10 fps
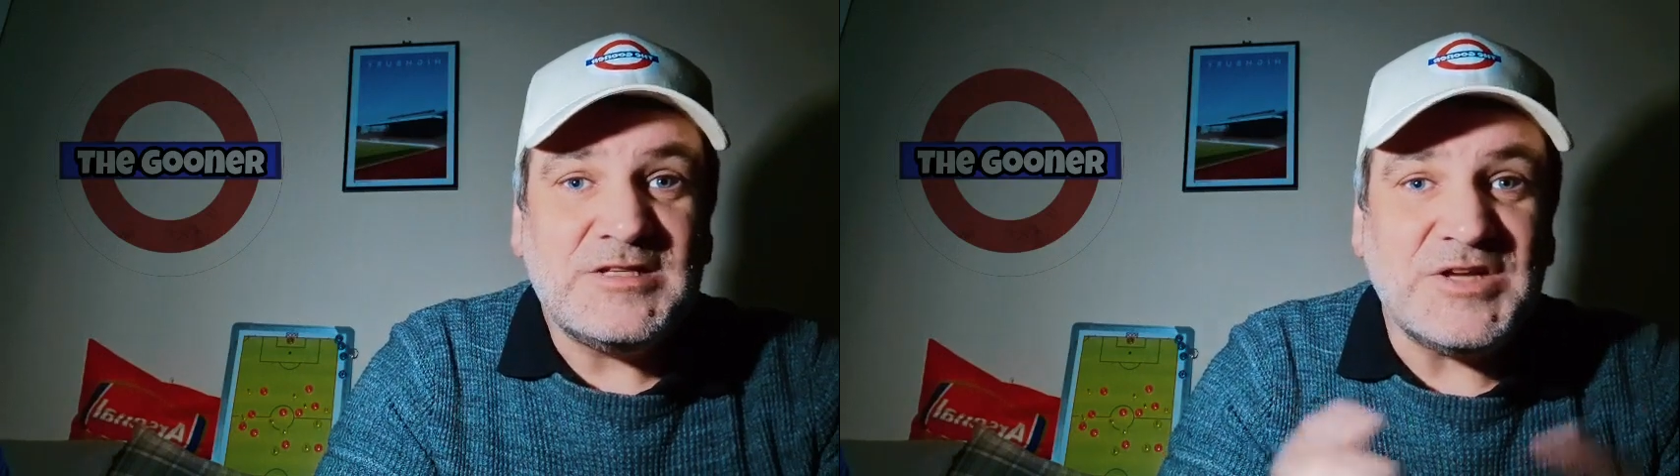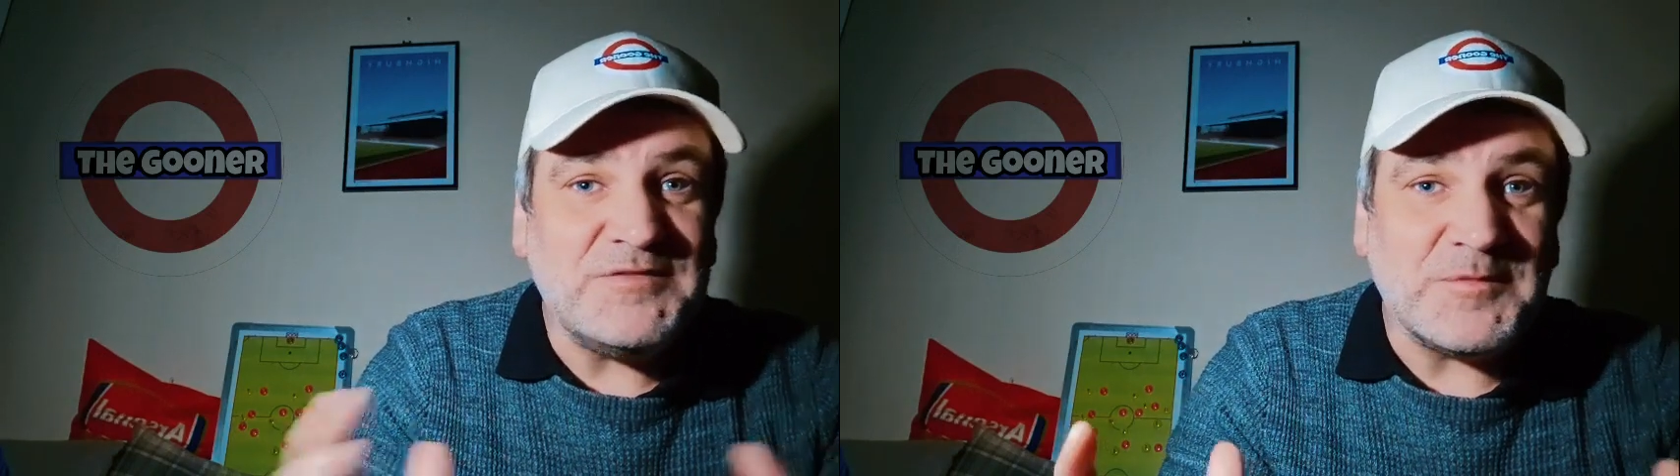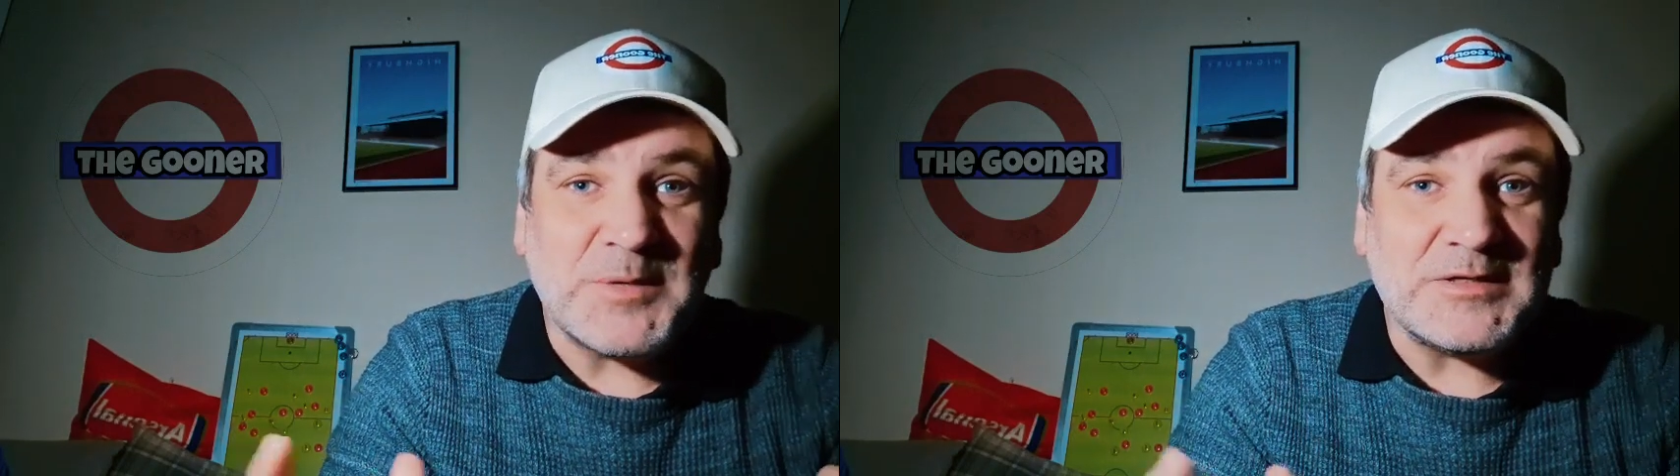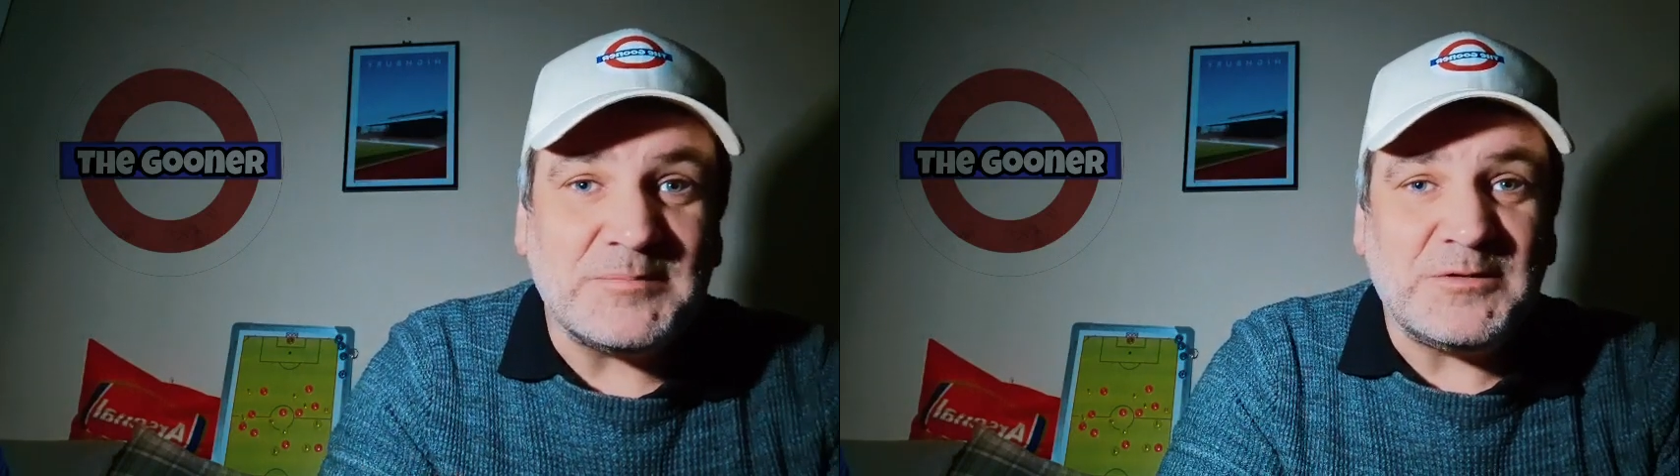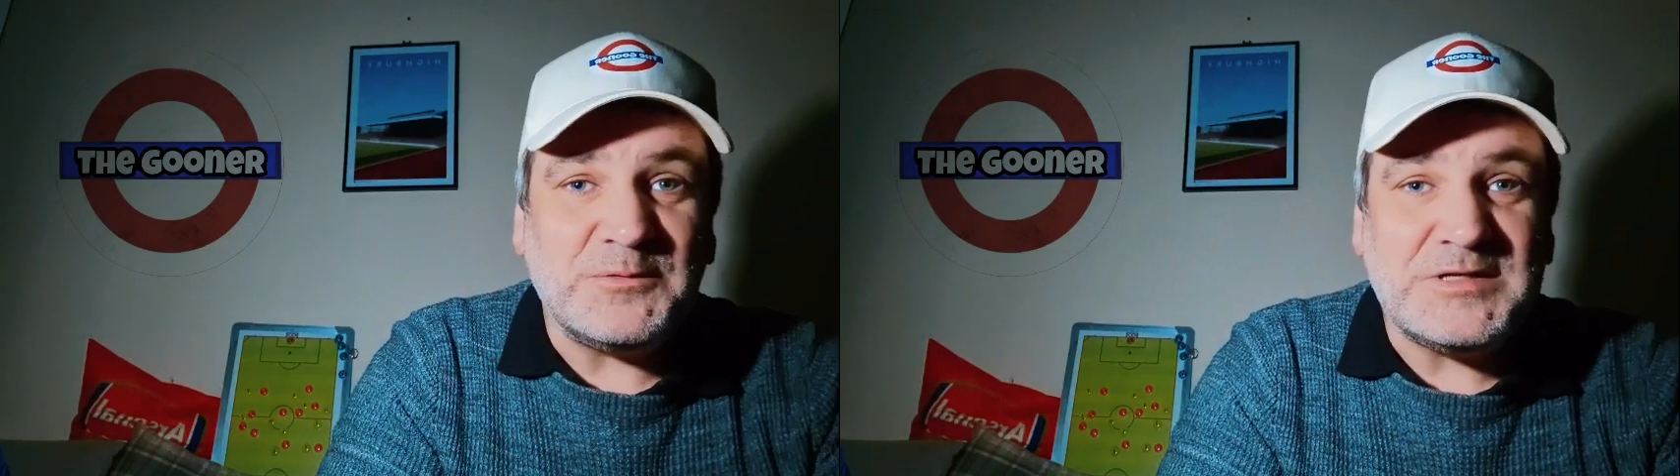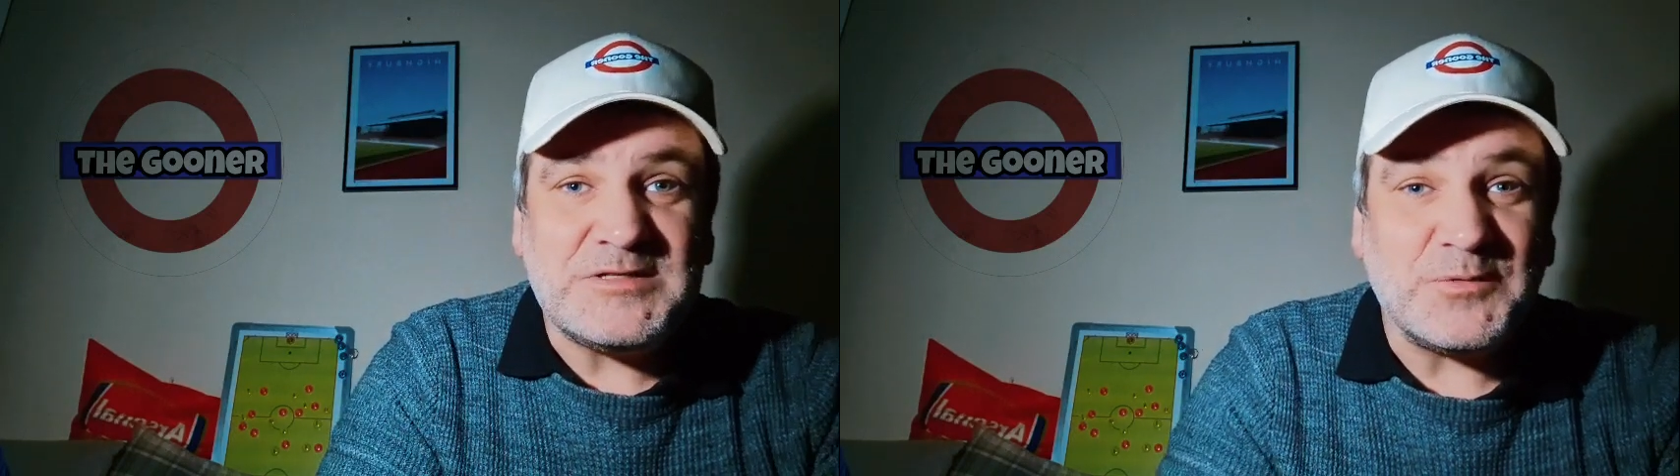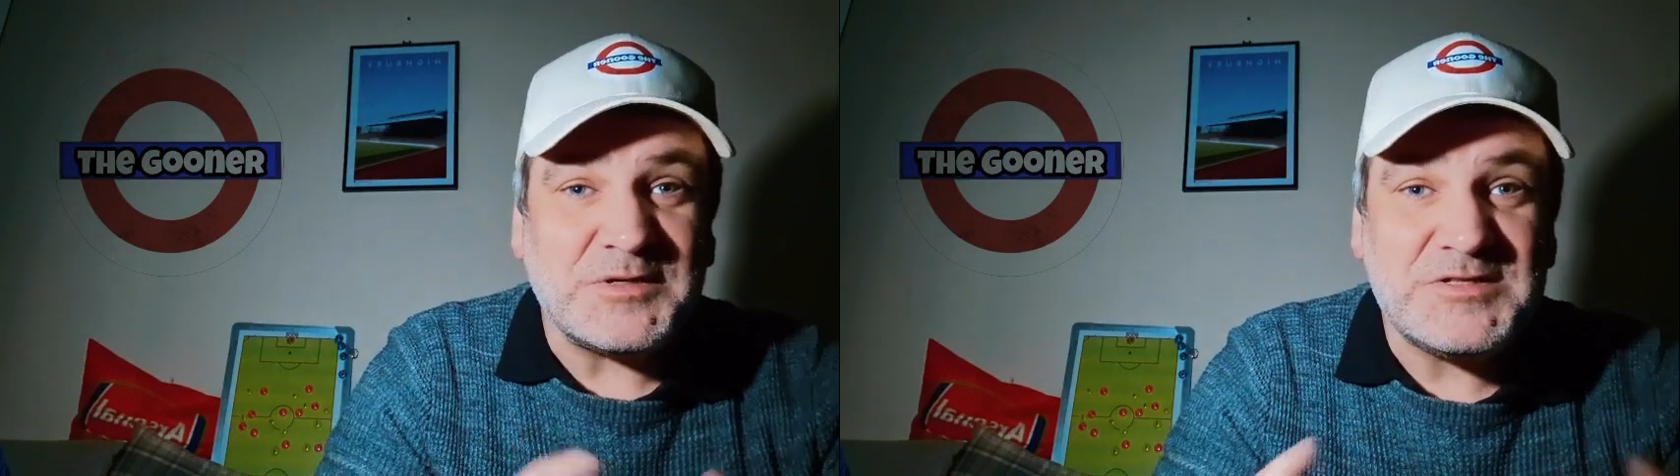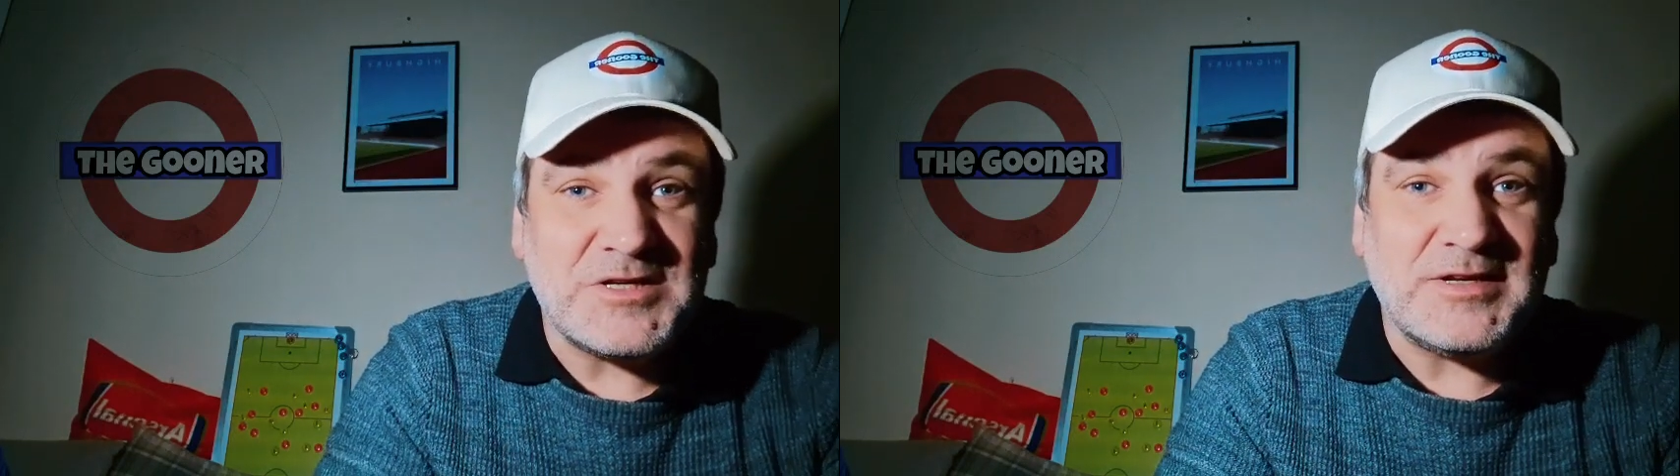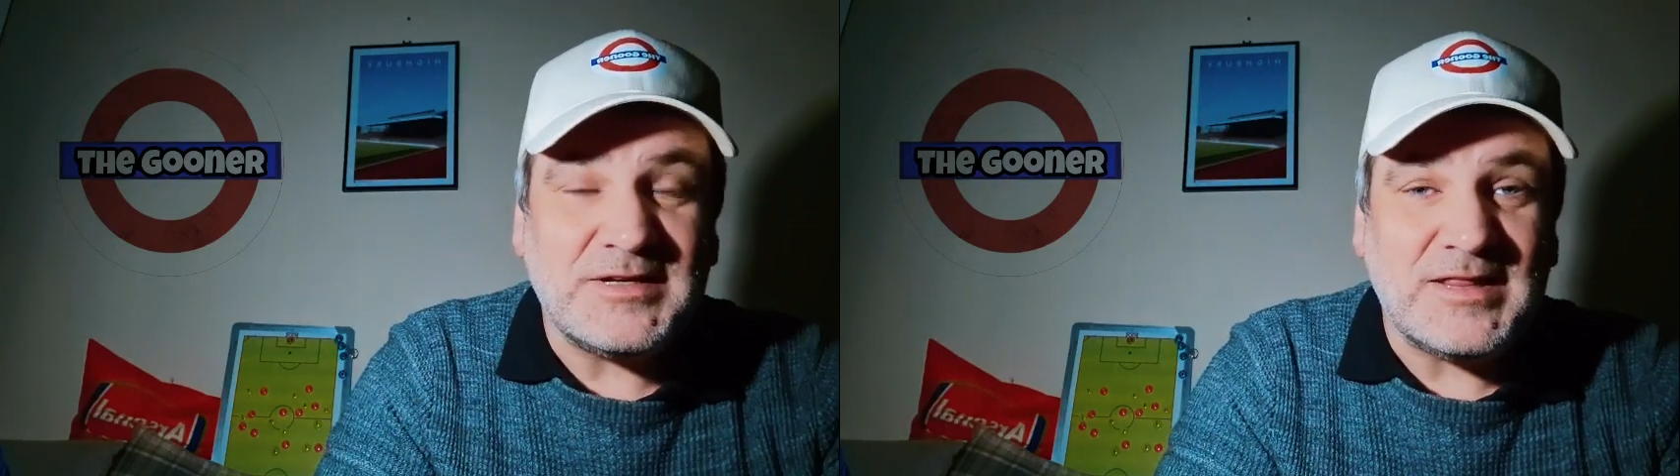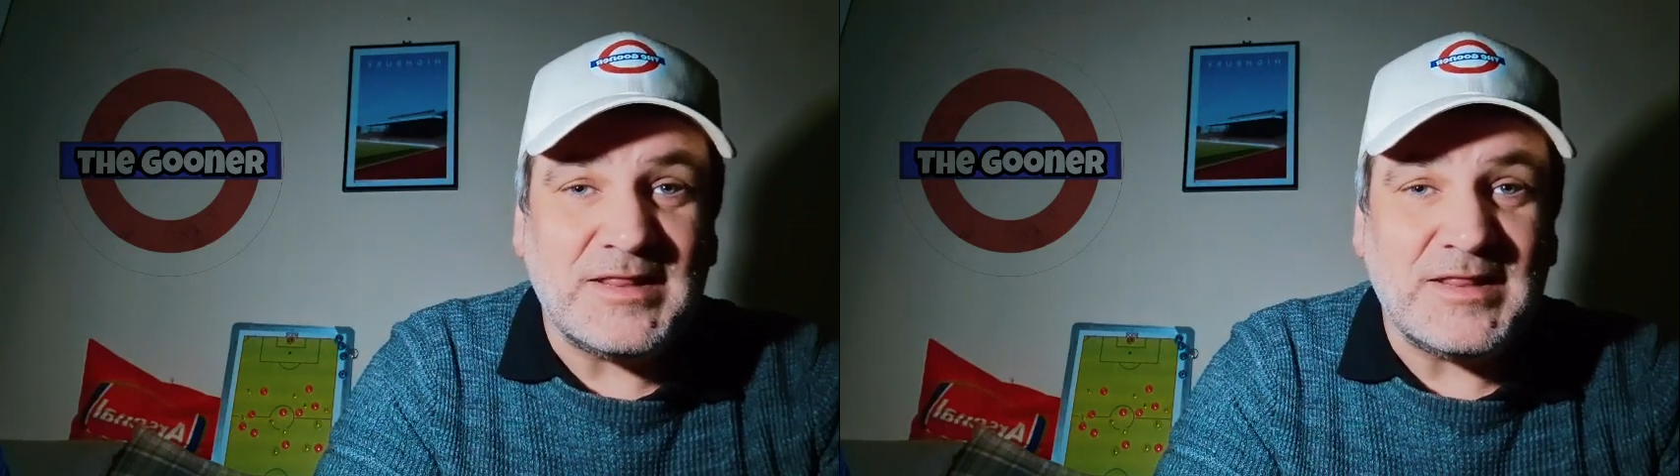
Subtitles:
chief among them Luiz, who I certainly